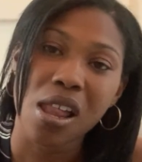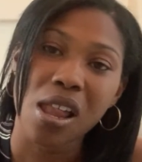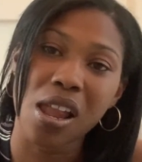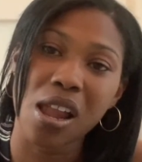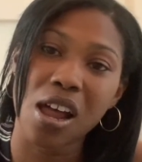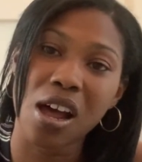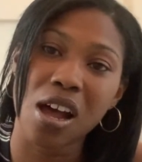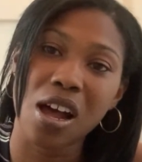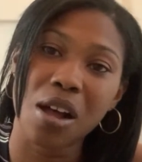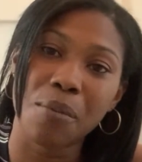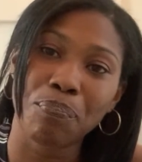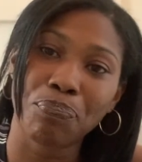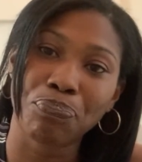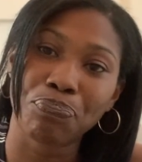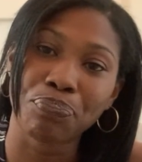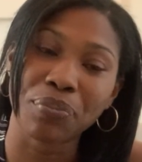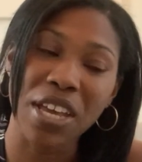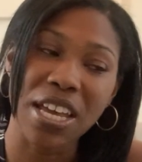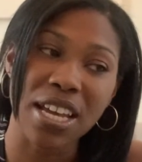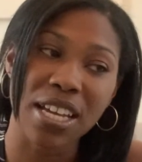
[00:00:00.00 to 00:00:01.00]

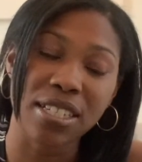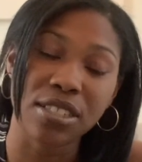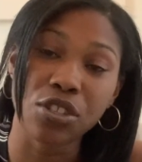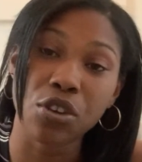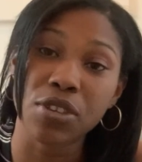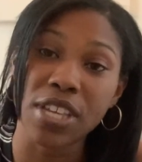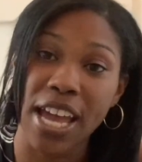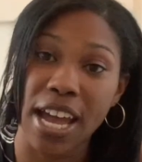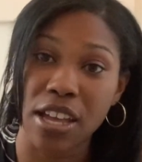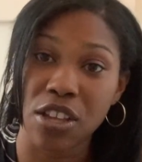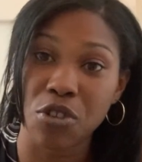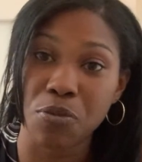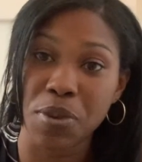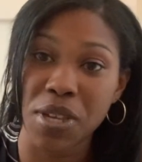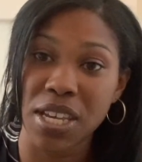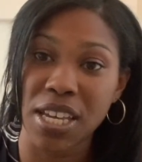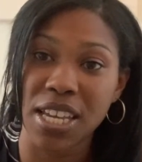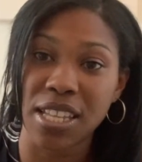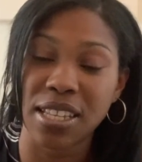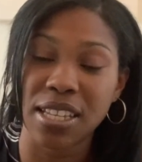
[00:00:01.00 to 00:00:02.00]
And so yeah, it'll
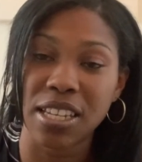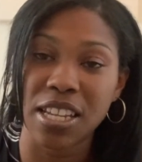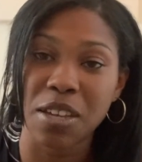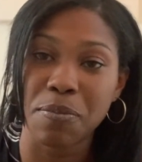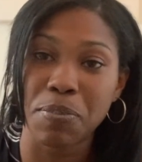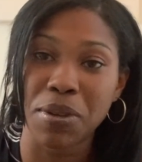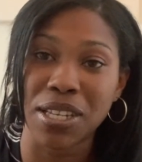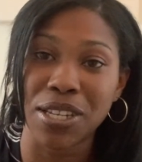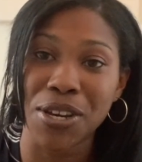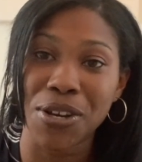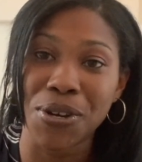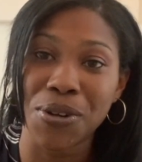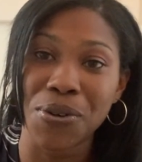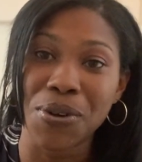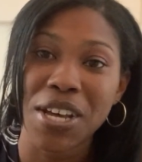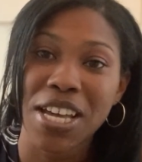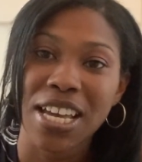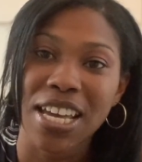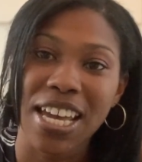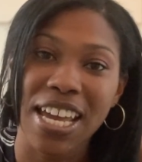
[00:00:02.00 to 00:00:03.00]
be in the link
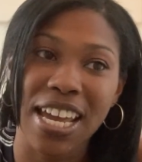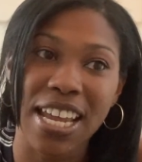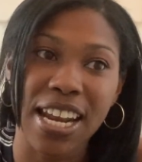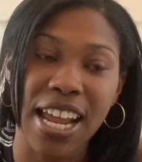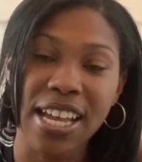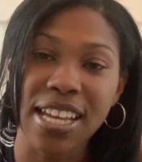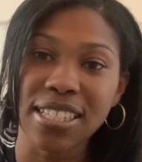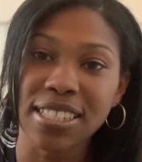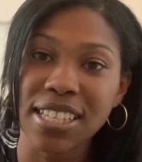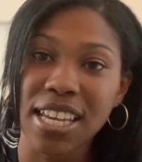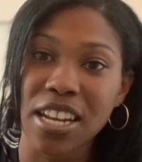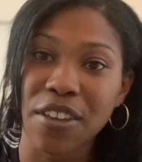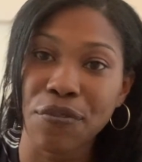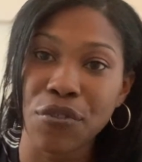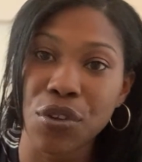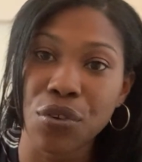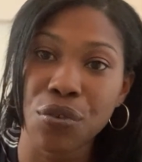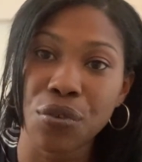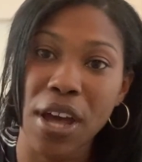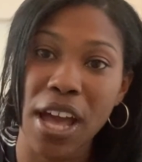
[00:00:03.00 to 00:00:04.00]
below. And like I said, if
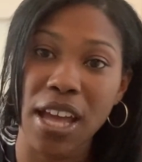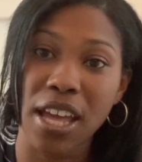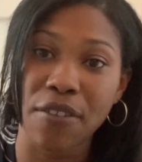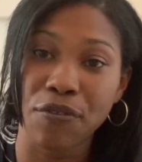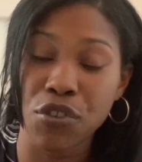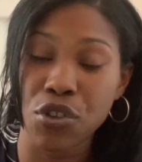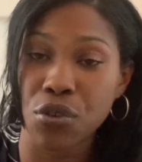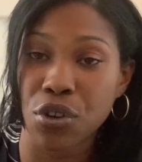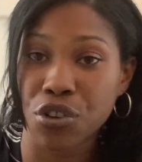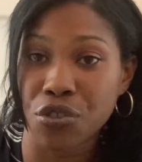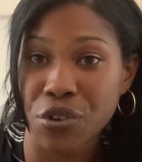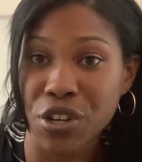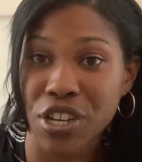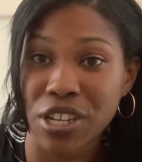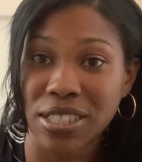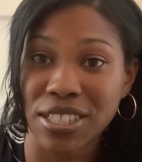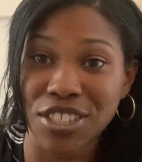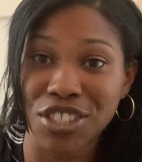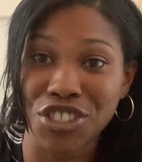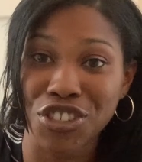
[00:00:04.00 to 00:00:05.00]
you agree
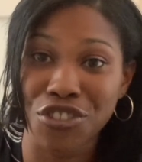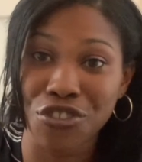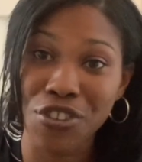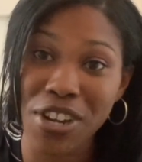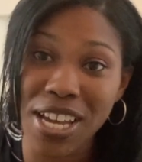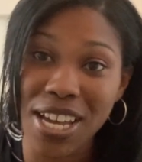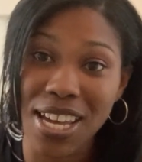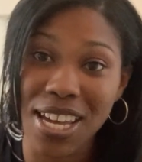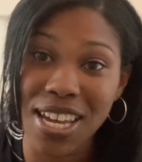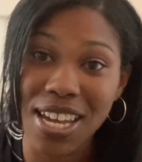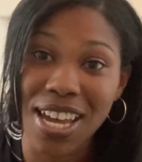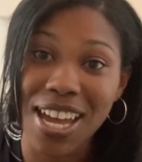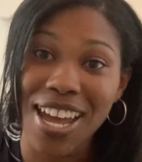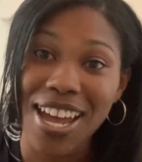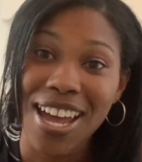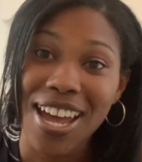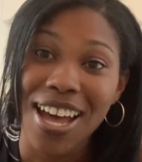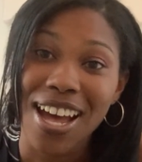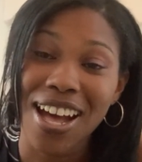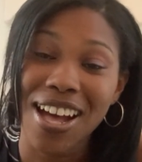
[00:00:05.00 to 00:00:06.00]
or disagree,
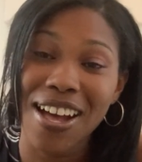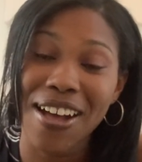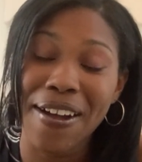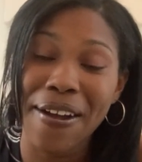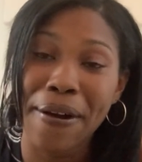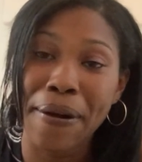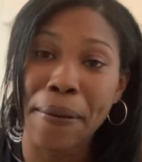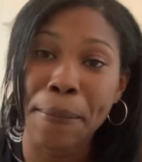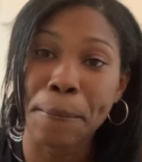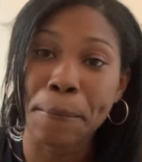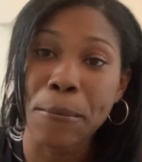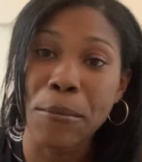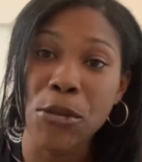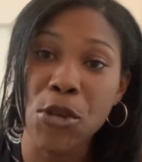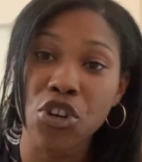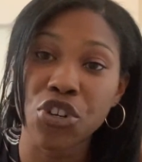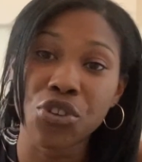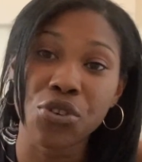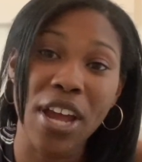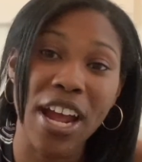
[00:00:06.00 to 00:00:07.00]

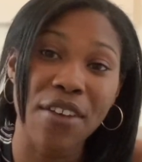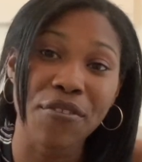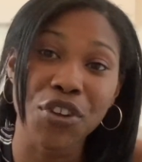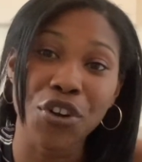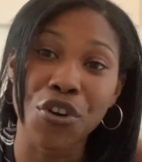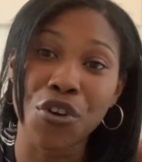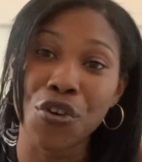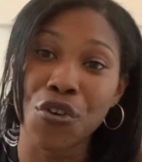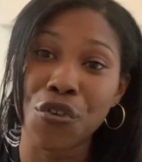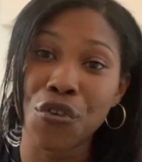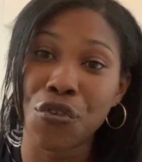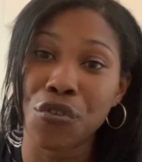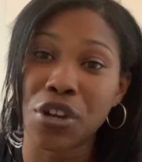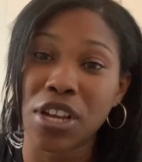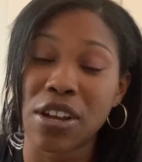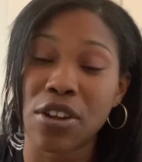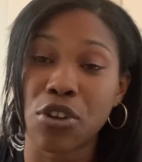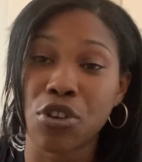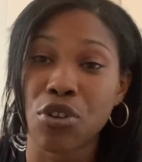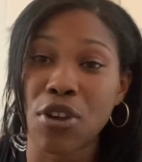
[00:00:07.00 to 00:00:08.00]
or you have your own,
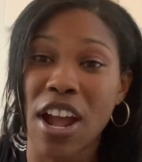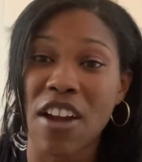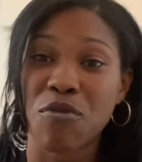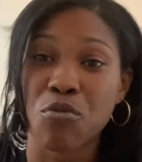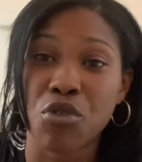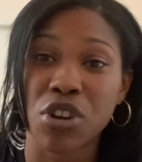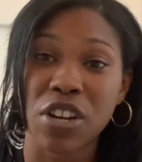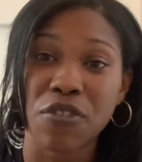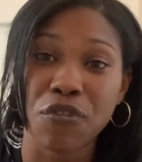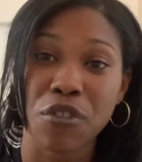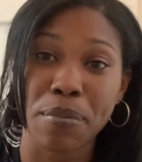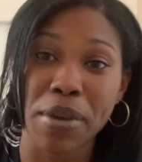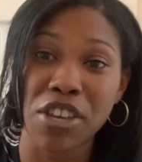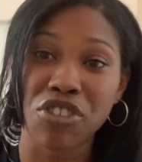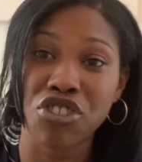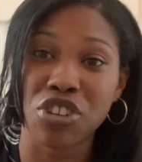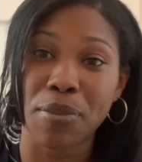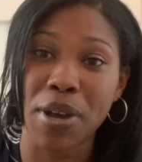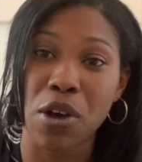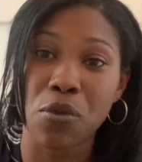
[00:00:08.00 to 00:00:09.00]
or you have more
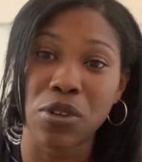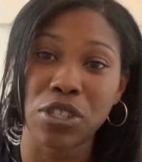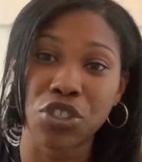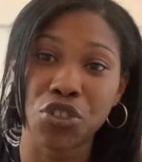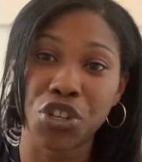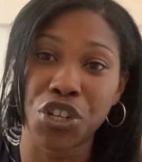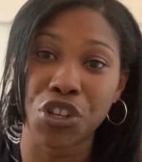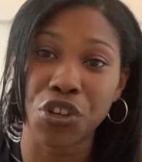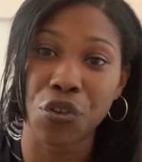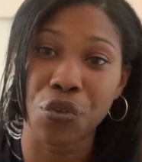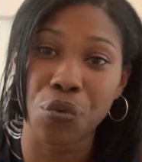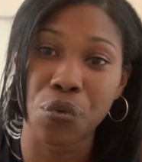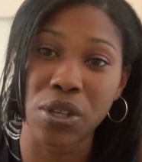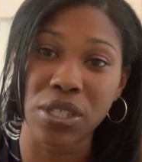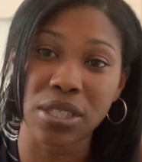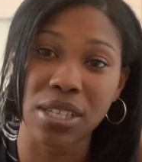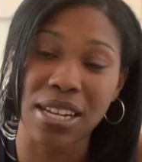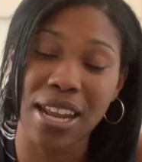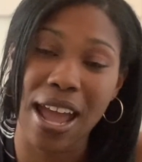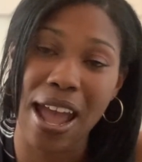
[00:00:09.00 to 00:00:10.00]
information about what's
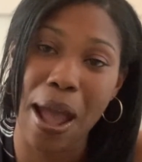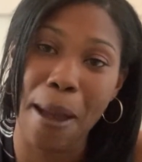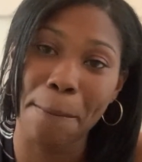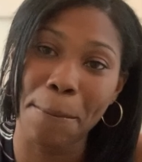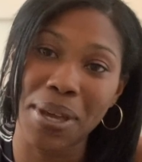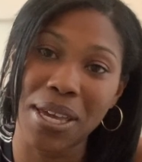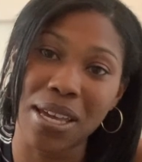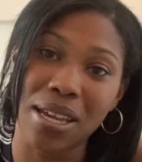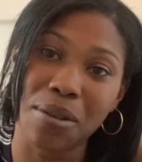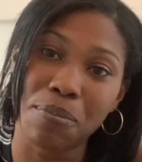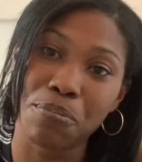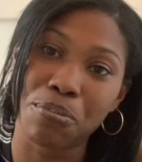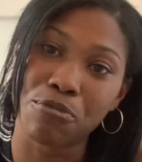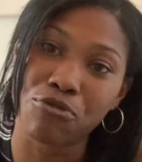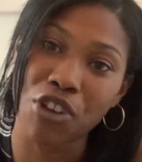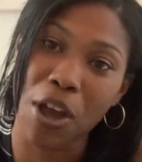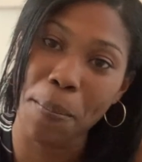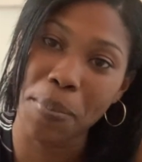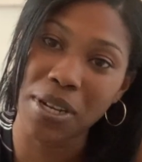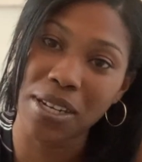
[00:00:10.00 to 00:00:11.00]
gonna happen,
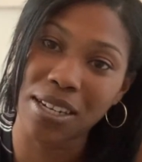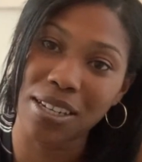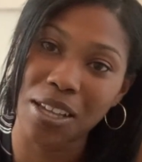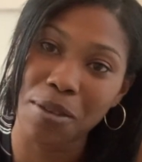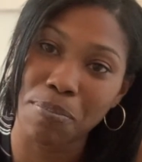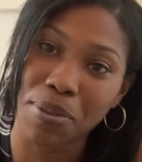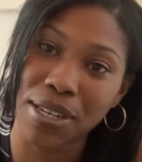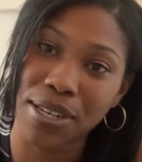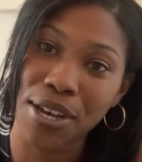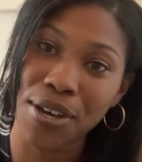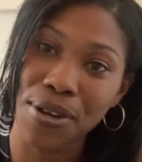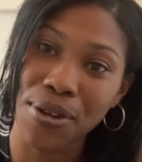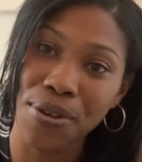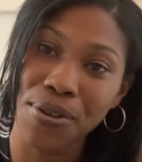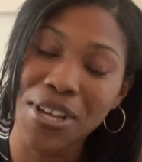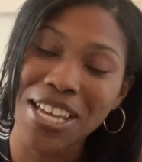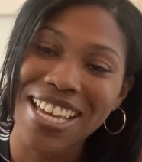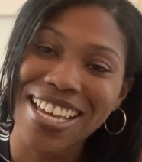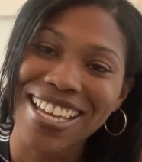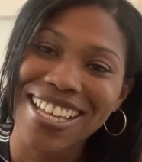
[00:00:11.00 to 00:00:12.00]
drop it in the link
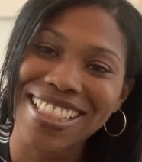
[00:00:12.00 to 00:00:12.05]
below.